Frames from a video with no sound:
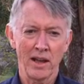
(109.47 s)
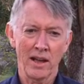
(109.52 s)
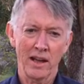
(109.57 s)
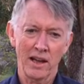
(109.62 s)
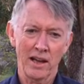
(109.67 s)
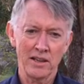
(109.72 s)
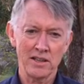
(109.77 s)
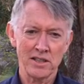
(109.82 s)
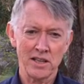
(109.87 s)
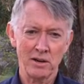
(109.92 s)

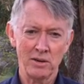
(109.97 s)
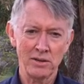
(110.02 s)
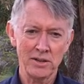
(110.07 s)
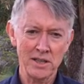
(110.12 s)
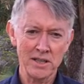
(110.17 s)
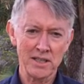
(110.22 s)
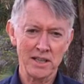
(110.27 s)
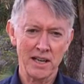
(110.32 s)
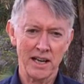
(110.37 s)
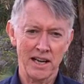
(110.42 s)
And so in
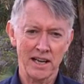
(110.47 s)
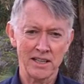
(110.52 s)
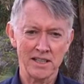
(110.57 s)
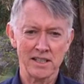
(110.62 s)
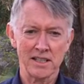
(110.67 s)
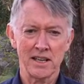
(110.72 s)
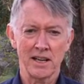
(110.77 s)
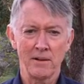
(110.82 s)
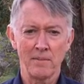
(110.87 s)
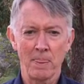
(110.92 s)
this
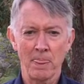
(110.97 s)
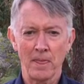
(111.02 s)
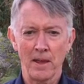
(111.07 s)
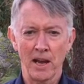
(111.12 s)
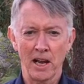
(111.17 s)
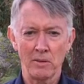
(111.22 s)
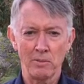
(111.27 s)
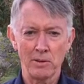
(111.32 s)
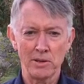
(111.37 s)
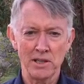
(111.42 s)
case,
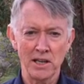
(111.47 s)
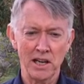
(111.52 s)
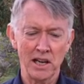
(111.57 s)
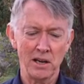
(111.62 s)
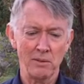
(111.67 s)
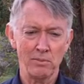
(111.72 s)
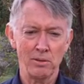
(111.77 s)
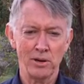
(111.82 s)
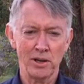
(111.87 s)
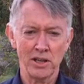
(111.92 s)
at a particular
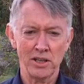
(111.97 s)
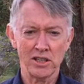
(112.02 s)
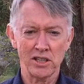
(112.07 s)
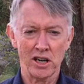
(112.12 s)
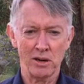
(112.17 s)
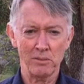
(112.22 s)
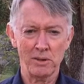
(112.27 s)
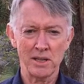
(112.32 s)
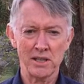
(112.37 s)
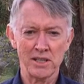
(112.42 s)
point in
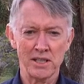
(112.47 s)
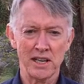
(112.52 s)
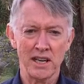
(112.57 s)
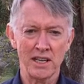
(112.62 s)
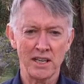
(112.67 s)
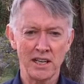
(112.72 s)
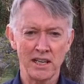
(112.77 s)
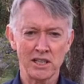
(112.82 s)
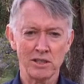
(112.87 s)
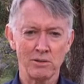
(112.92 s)
time, let's say
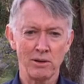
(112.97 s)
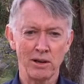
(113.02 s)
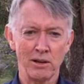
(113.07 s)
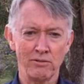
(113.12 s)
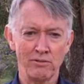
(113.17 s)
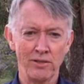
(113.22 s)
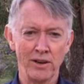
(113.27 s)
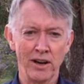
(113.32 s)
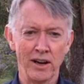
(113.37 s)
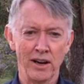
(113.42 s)
year
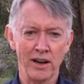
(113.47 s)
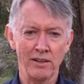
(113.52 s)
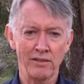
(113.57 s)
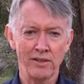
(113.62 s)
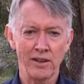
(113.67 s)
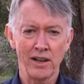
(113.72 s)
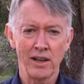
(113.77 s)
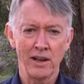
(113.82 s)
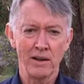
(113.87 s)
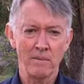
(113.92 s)
25,
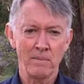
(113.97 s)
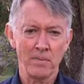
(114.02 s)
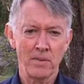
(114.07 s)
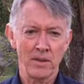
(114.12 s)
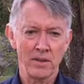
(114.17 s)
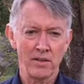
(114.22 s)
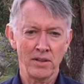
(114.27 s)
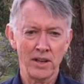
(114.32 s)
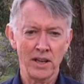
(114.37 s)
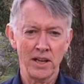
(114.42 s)

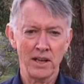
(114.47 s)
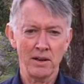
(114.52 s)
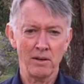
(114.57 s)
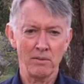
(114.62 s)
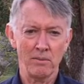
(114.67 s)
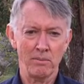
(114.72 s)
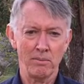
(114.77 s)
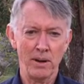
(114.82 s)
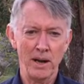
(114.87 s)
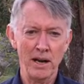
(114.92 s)
the
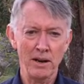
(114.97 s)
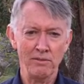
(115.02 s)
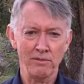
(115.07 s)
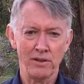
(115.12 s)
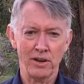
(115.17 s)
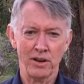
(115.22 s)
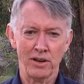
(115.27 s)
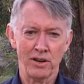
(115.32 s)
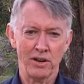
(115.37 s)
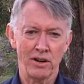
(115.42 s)

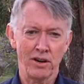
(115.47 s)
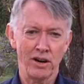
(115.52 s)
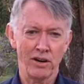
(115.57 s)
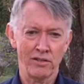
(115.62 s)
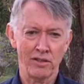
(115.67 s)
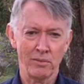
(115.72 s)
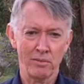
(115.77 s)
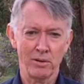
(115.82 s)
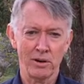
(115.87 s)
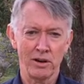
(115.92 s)
benefit of
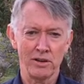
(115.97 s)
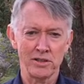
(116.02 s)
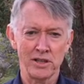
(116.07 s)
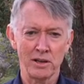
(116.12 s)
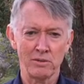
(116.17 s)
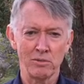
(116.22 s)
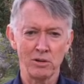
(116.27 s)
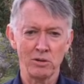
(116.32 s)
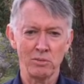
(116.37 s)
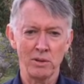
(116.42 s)
the
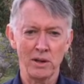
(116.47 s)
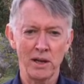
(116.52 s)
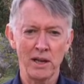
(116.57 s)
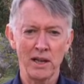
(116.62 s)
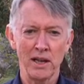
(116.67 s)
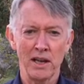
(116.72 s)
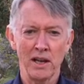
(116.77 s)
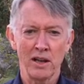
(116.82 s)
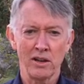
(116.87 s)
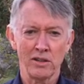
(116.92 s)
project would be
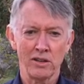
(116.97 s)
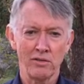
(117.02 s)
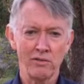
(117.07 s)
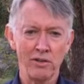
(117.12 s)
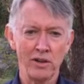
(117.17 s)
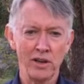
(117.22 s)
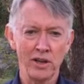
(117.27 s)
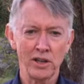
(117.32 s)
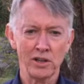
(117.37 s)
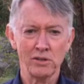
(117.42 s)
the
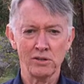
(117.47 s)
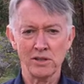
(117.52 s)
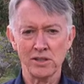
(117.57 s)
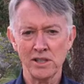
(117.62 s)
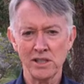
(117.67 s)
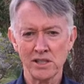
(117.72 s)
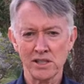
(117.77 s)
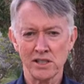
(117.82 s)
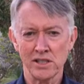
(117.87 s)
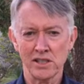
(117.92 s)
vertical
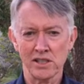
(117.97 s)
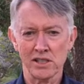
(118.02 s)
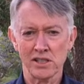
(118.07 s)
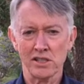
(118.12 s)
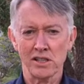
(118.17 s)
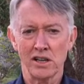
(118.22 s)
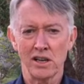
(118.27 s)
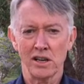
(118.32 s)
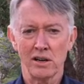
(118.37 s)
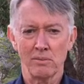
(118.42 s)
distance
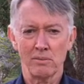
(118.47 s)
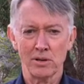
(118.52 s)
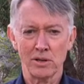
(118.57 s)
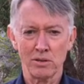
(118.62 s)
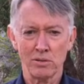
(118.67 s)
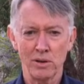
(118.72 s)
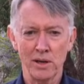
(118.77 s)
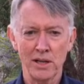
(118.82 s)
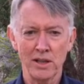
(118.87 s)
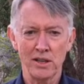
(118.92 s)

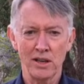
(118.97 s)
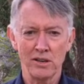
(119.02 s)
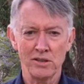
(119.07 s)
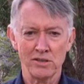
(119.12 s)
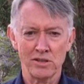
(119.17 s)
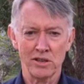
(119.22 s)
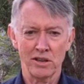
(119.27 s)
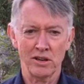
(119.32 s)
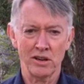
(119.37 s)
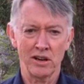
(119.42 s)
between those
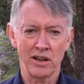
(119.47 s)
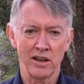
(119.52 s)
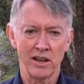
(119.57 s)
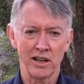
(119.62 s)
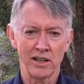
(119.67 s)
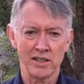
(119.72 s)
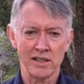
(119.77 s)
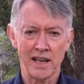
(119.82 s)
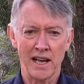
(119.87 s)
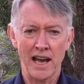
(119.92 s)
two
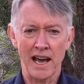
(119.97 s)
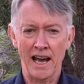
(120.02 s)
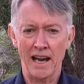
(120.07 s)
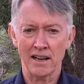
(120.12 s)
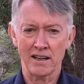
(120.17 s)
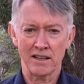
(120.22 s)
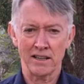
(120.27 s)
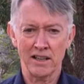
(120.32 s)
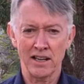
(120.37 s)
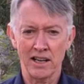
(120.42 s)
lines
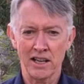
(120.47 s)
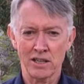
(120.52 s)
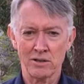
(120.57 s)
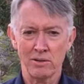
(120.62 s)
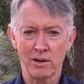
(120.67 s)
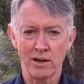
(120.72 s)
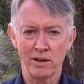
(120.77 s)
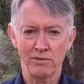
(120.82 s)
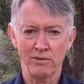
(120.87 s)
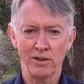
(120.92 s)
at year
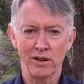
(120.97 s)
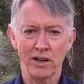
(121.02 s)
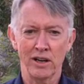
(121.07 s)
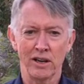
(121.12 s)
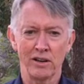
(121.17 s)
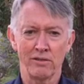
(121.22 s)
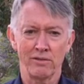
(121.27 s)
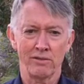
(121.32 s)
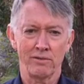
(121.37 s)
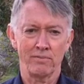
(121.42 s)

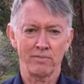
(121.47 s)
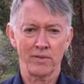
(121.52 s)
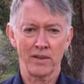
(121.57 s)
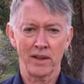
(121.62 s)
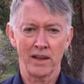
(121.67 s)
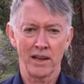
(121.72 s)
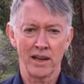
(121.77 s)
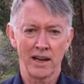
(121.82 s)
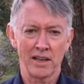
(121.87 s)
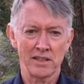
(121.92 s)
25,
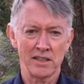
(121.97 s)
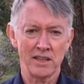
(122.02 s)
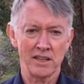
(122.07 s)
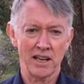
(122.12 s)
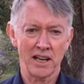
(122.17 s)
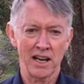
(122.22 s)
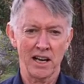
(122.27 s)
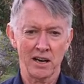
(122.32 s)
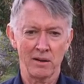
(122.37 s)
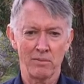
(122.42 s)
as
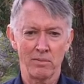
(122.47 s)
indicated